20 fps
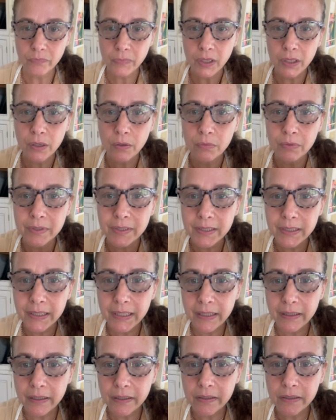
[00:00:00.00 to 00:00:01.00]
You will
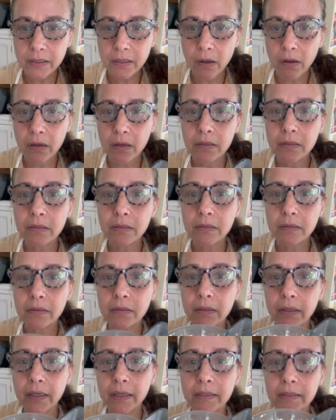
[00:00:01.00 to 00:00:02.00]
see the sauce.
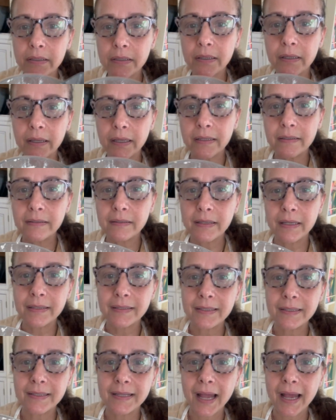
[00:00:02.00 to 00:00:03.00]

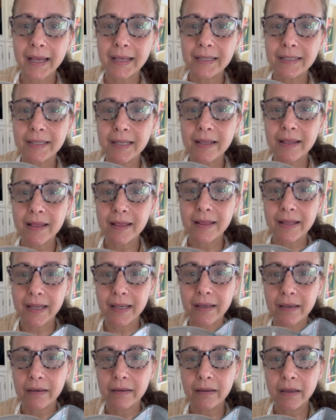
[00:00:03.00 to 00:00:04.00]
It's nice and
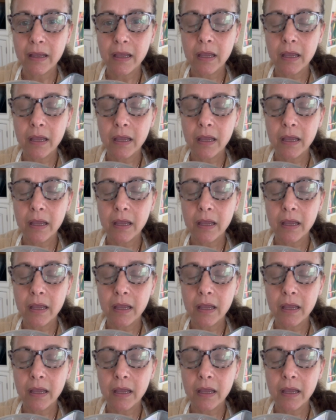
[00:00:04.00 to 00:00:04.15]
thick.